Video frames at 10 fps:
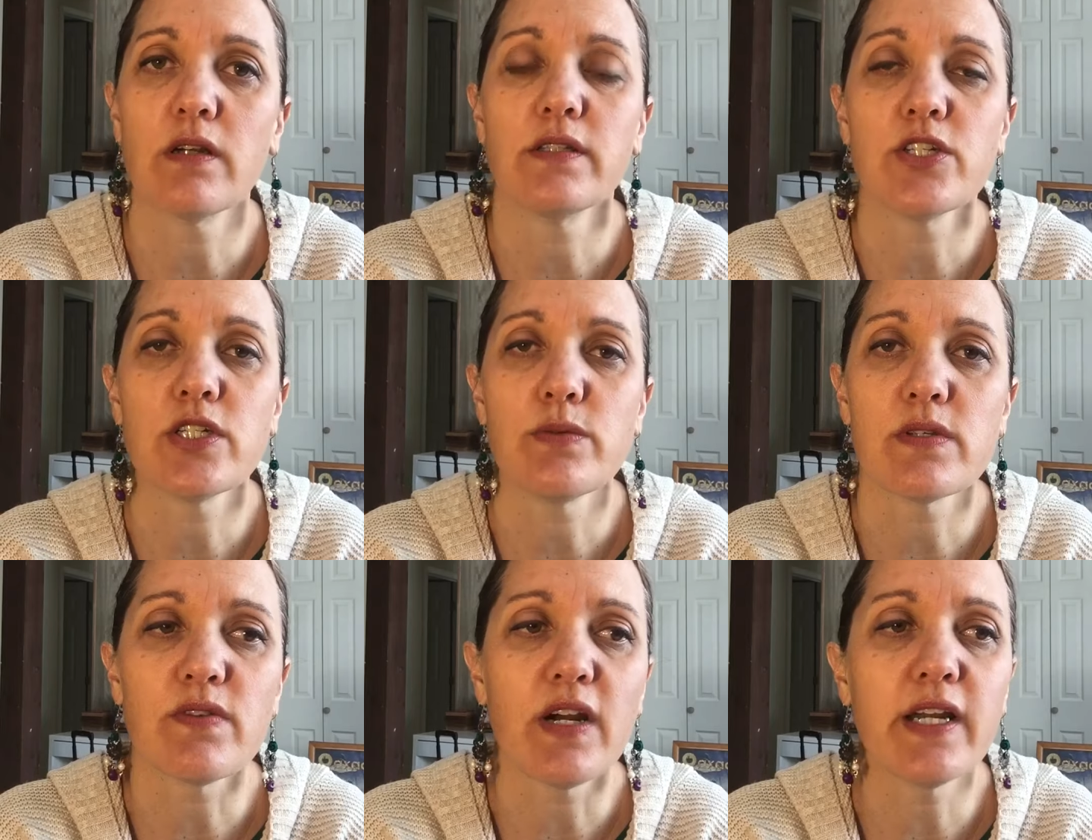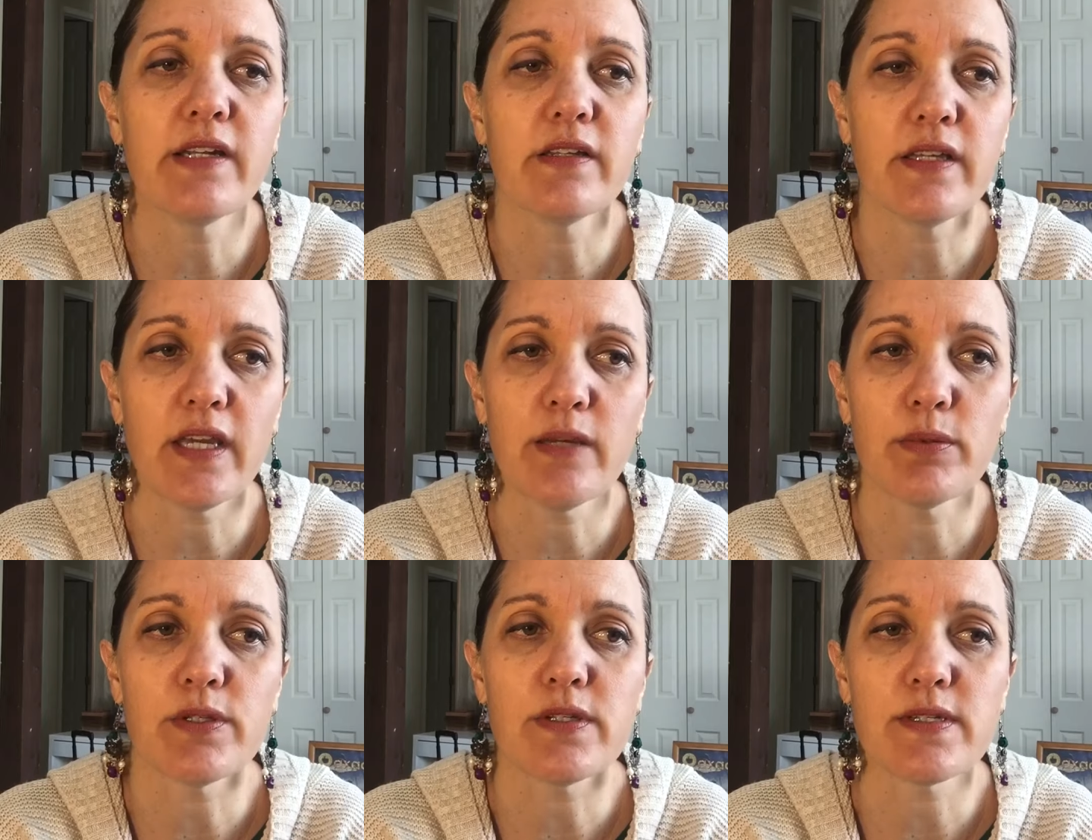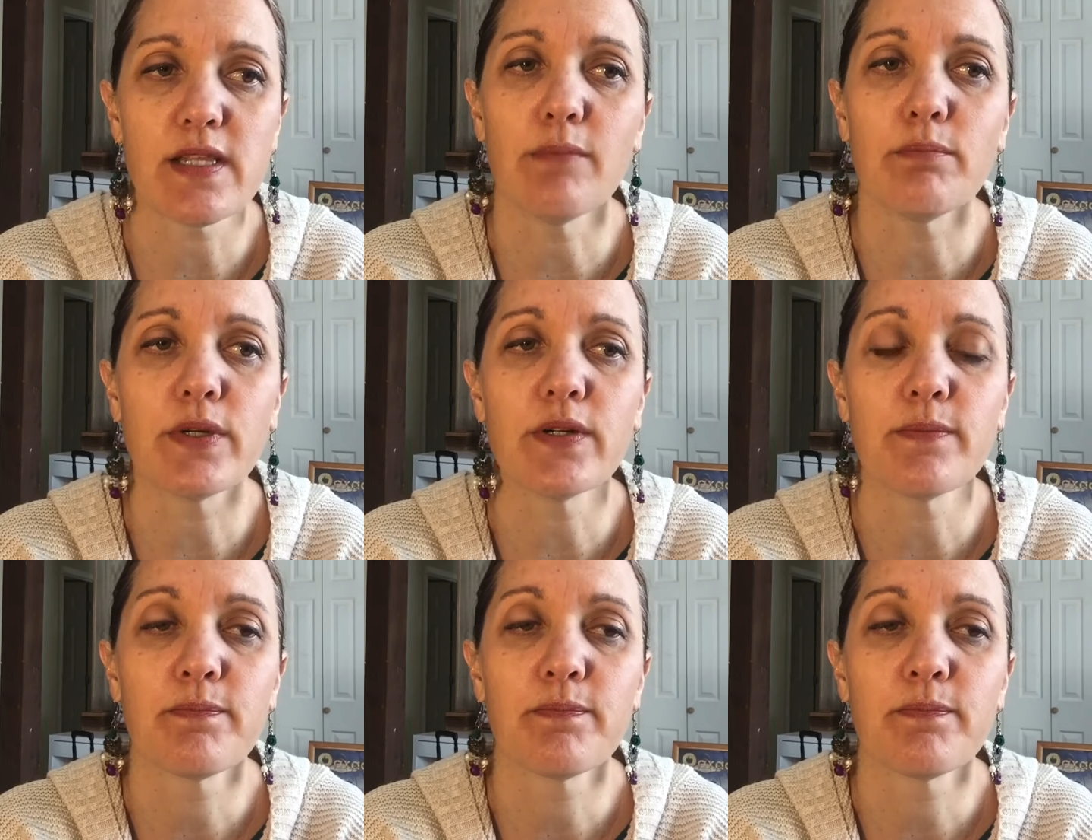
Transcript: that she was finally able to slumber.